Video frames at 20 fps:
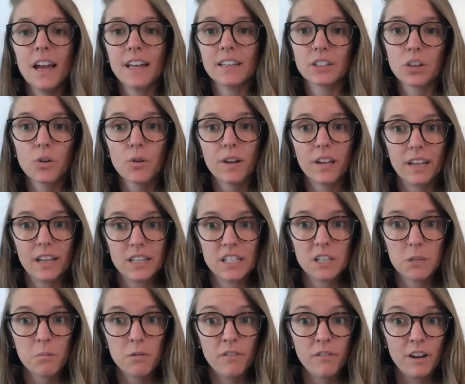and going
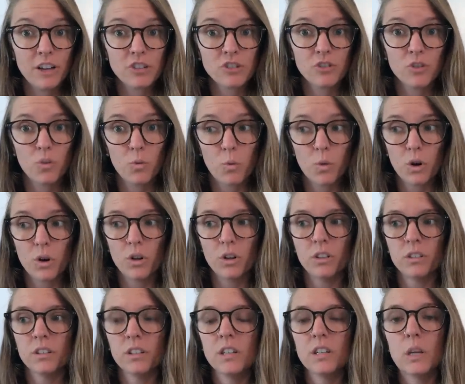into the professional
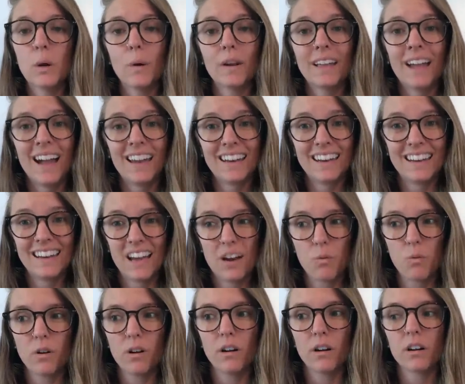world, knowing how to
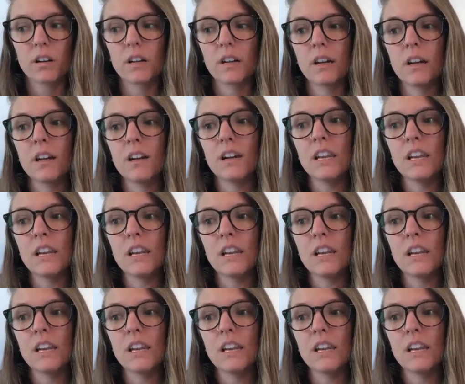network,